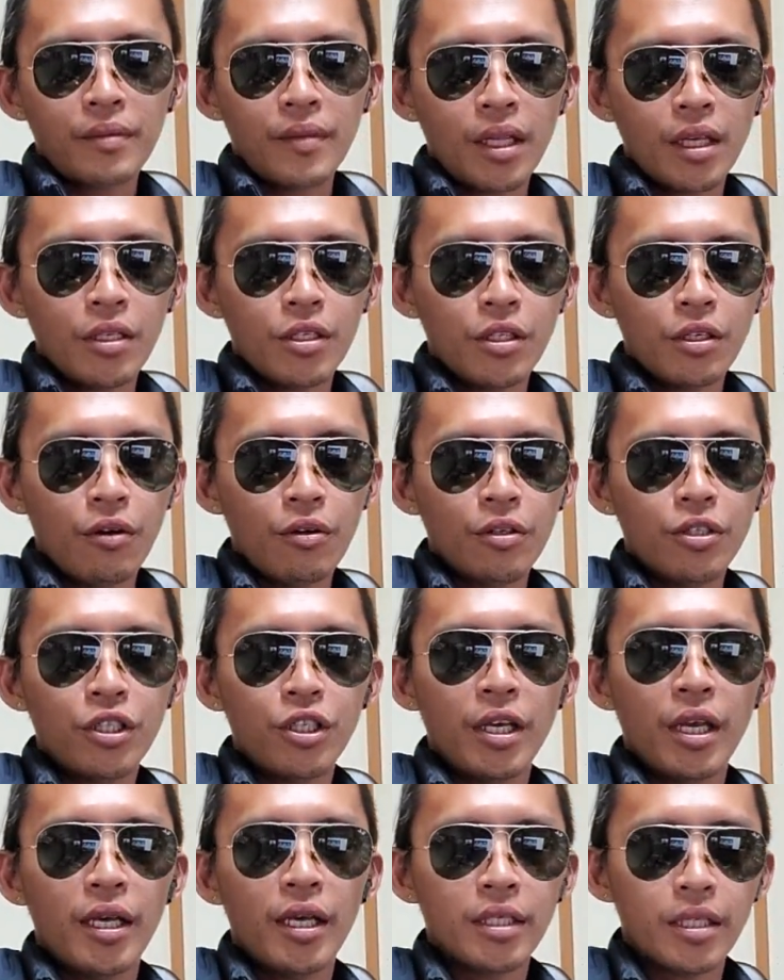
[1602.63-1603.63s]
so
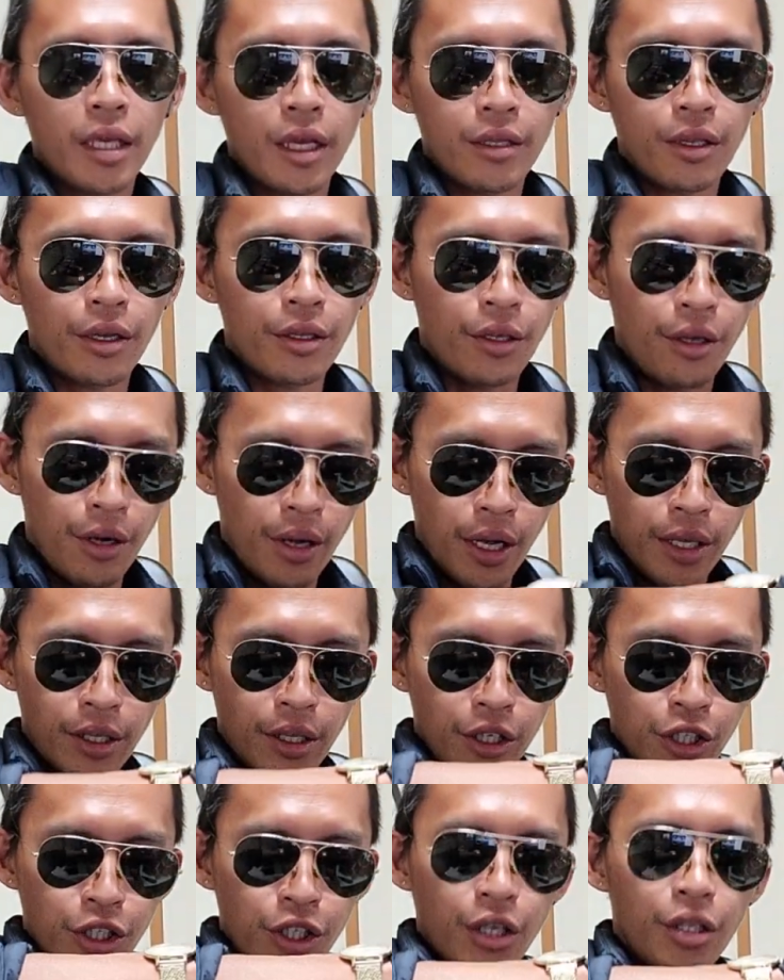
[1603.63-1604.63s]
she has another
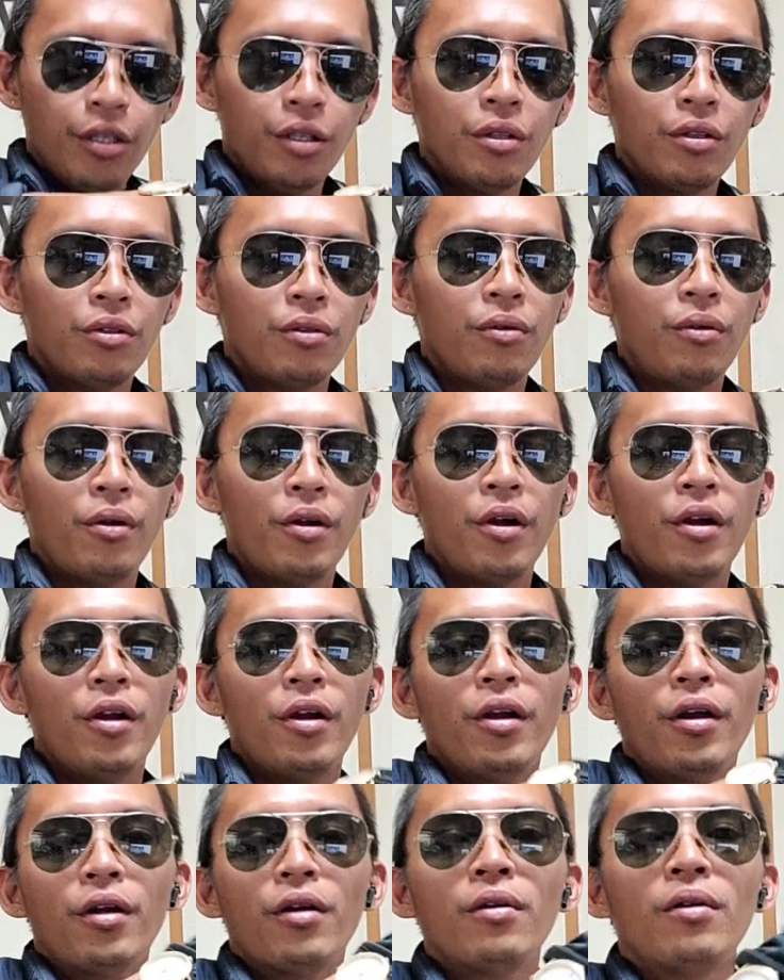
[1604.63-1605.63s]
addition to
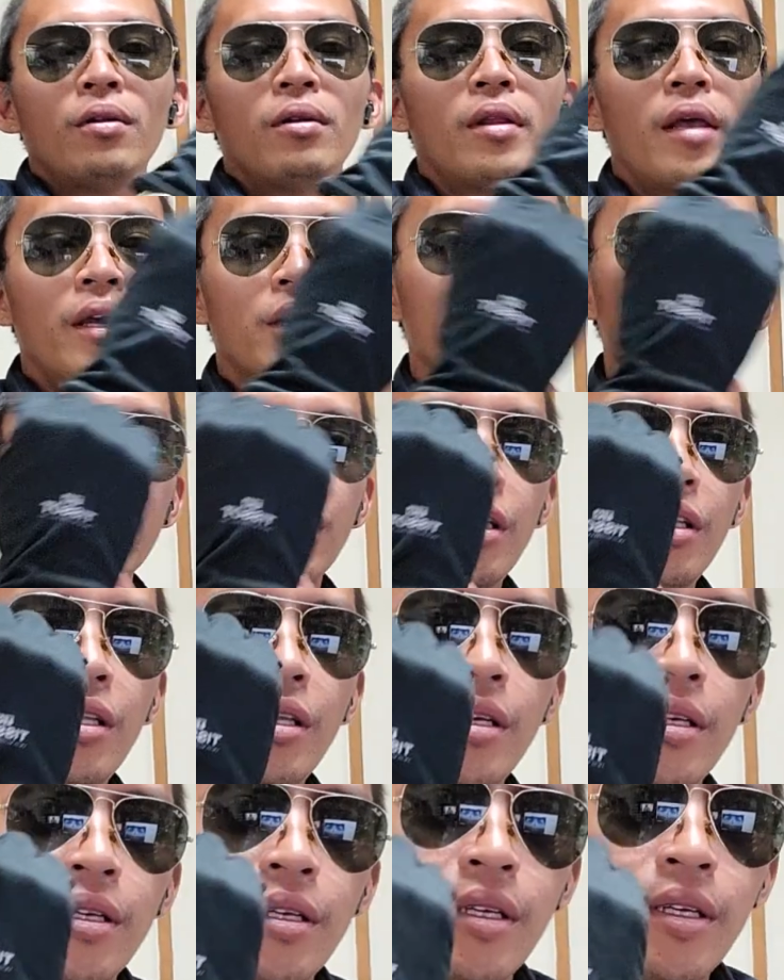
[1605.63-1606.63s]
her collection.
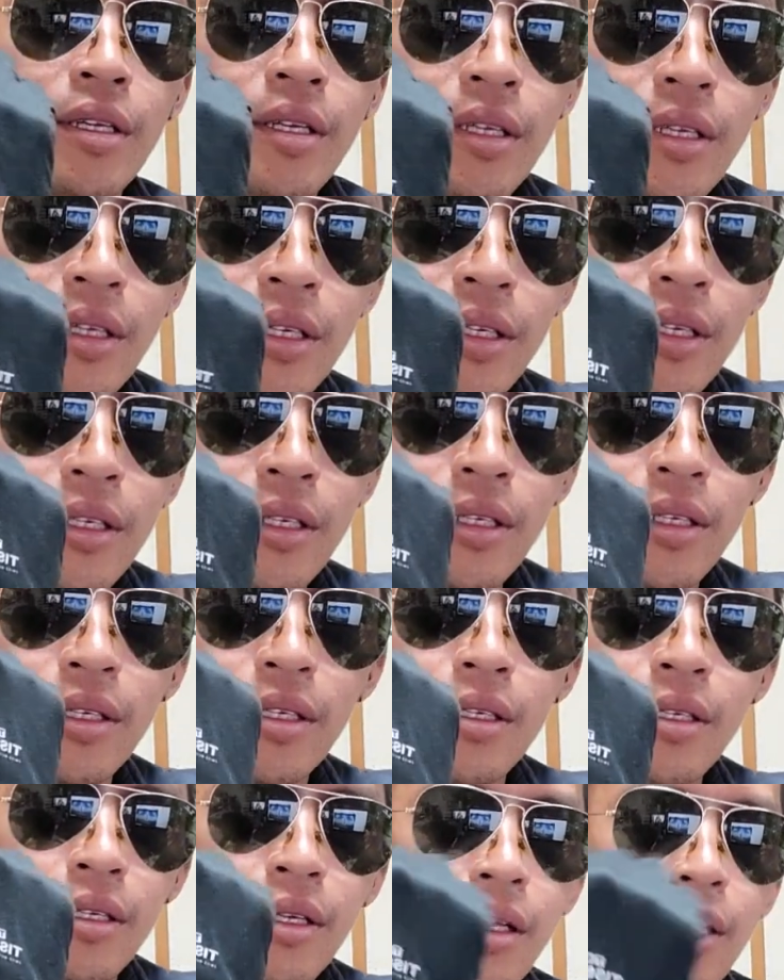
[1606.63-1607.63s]

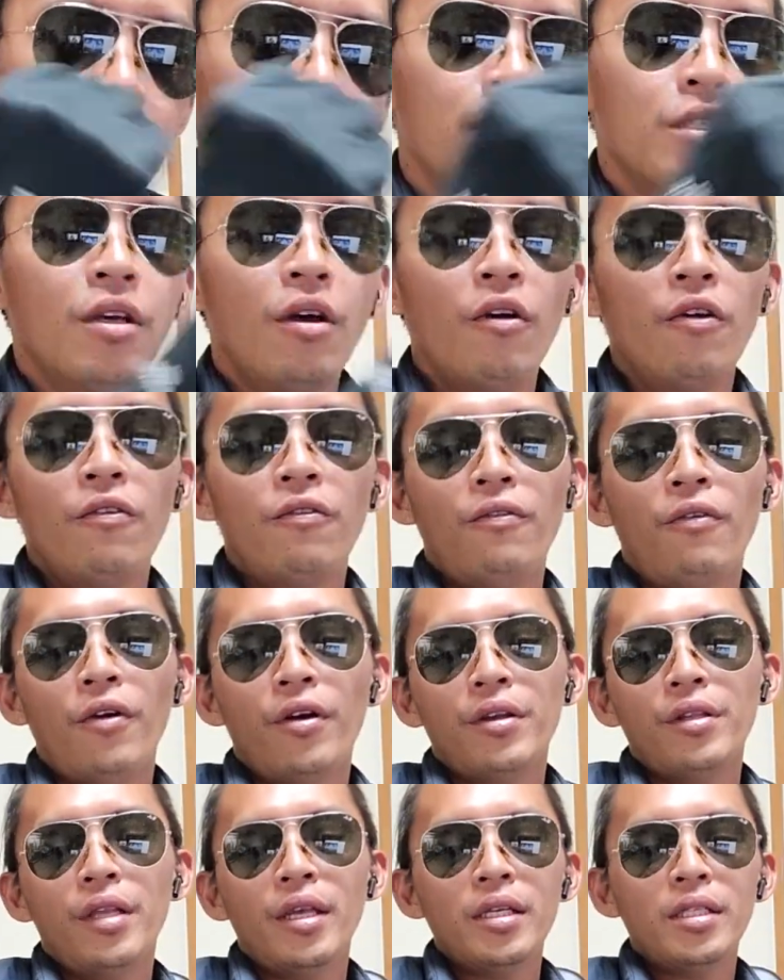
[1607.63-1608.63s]
So
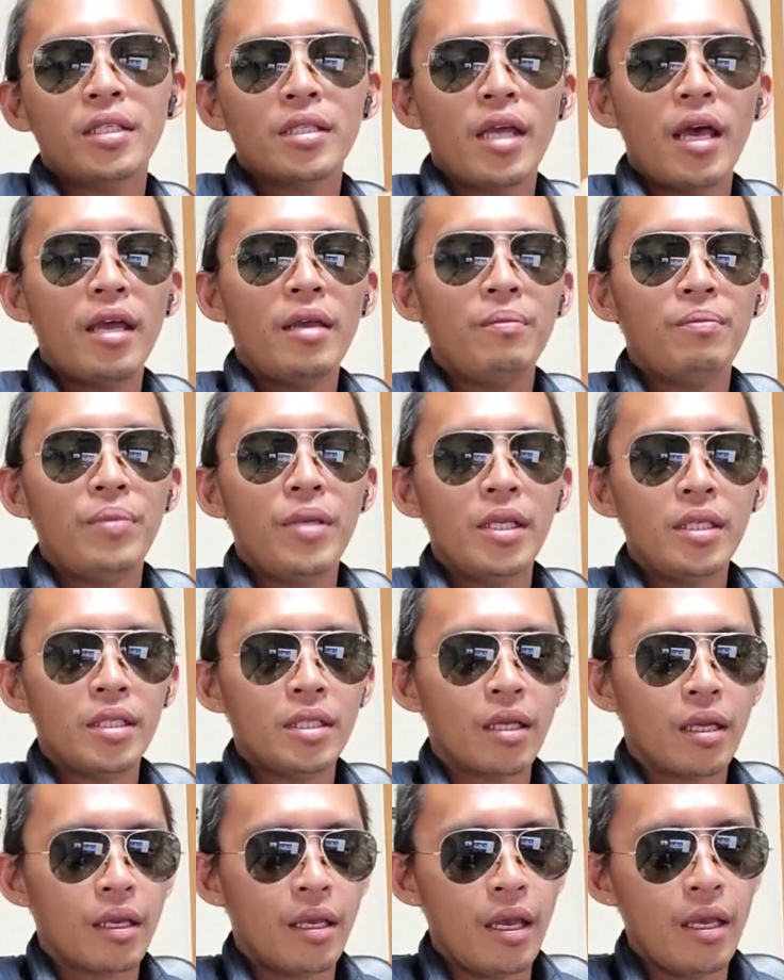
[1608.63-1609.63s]
for this timepiece,
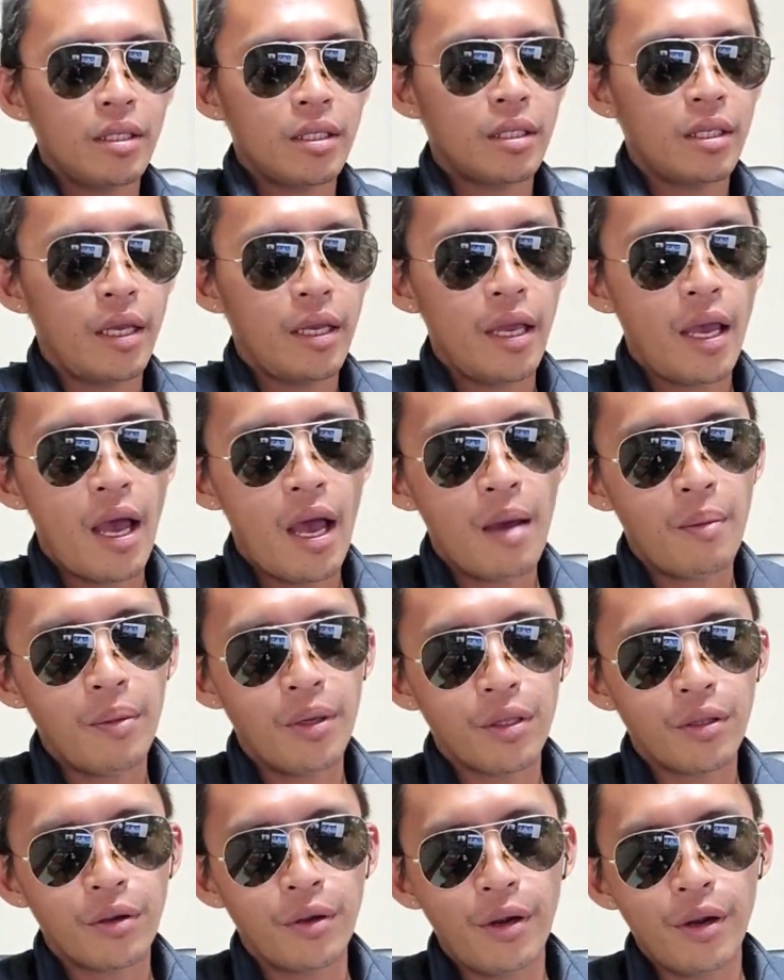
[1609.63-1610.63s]
the case
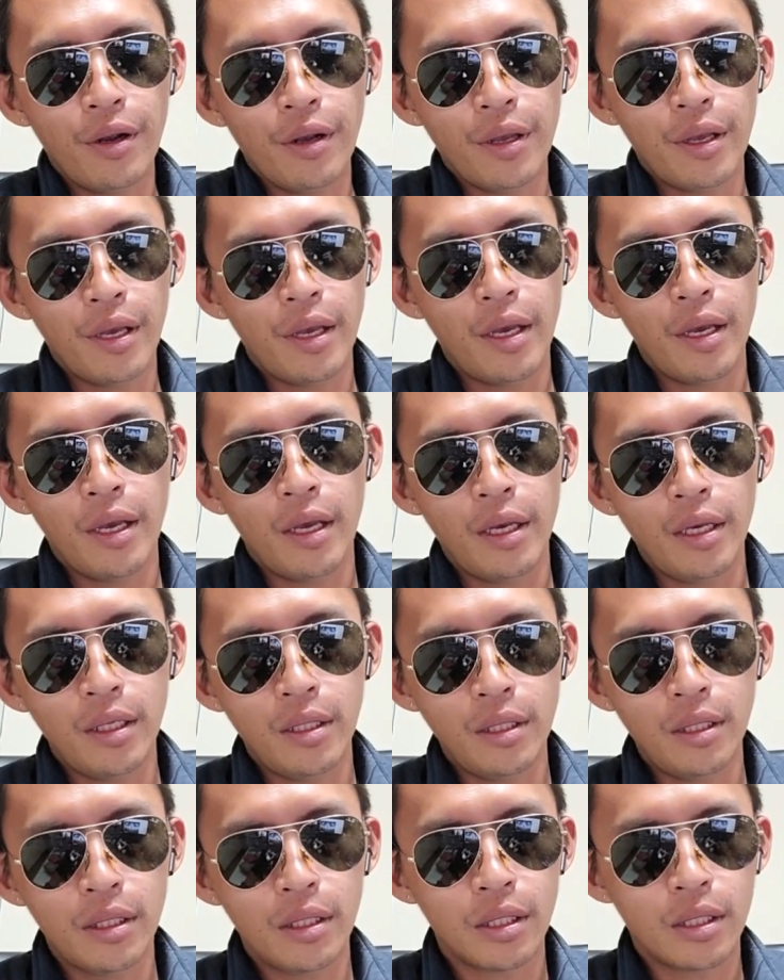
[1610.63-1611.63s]
diameter
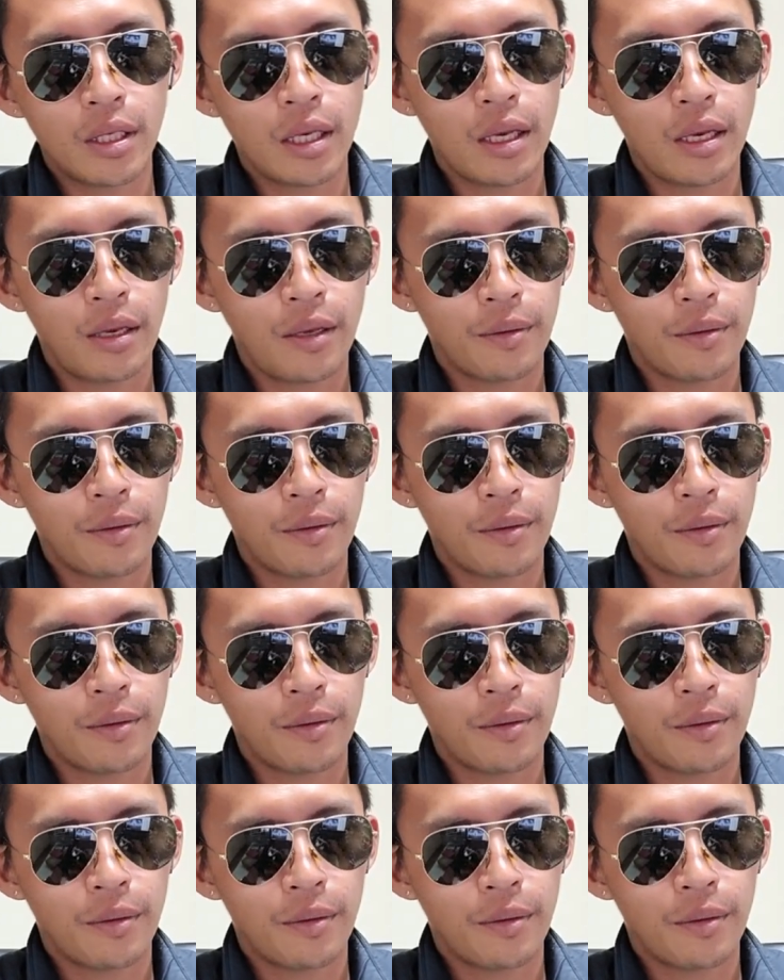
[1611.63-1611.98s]
is